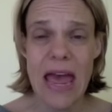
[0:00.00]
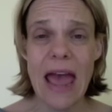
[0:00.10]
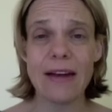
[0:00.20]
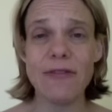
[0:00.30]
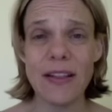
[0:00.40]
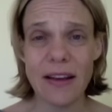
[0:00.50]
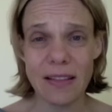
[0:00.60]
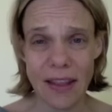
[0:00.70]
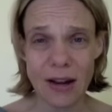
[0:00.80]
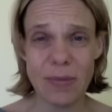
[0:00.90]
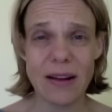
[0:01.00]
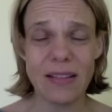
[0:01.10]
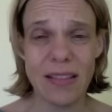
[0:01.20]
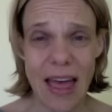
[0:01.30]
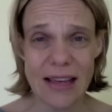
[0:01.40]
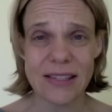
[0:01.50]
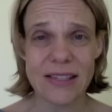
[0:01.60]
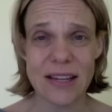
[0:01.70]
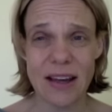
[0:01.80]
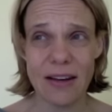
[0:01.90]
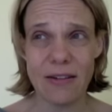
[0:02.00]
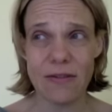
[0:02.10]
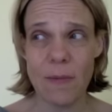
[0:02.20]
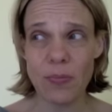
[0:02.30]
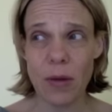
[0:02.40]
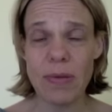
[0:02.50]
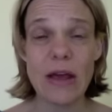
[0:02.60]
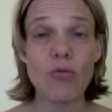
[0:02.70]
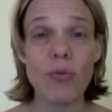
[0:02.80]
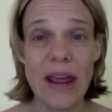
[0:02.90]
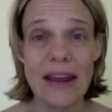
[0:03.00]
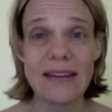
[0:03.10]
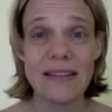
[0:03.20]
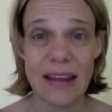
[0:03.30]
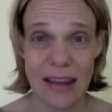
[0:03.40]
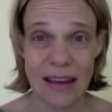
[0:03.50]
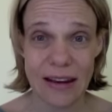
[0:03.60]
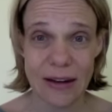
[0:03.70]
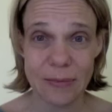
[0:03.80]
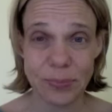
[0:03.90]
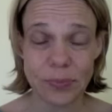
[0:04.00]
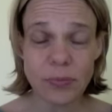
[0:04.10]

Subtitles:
and feeling a little bit less of being reined in.